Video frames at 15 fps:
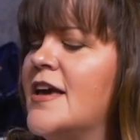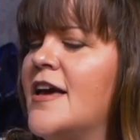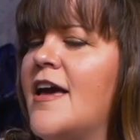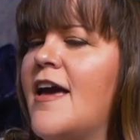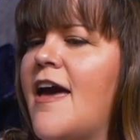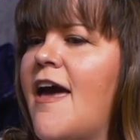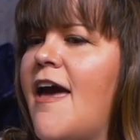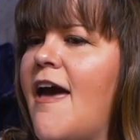Okay.
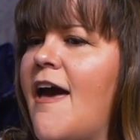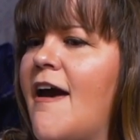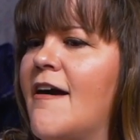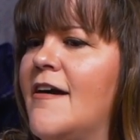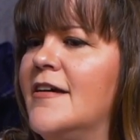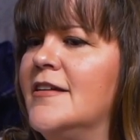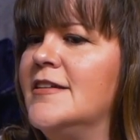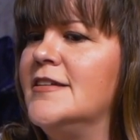
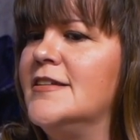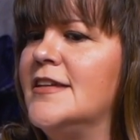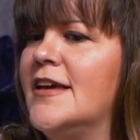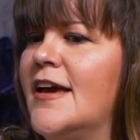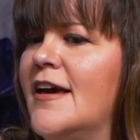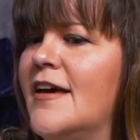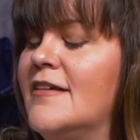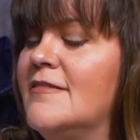And
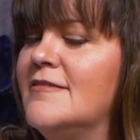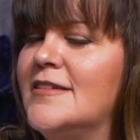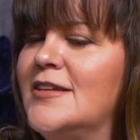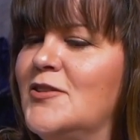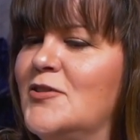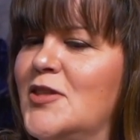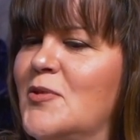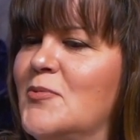uh, you
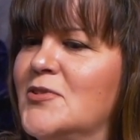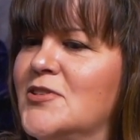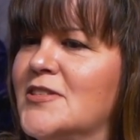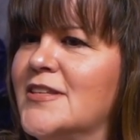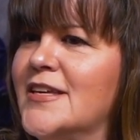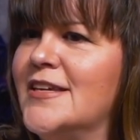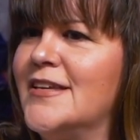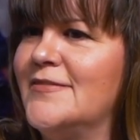know they were
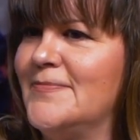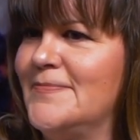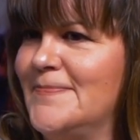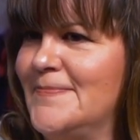just like,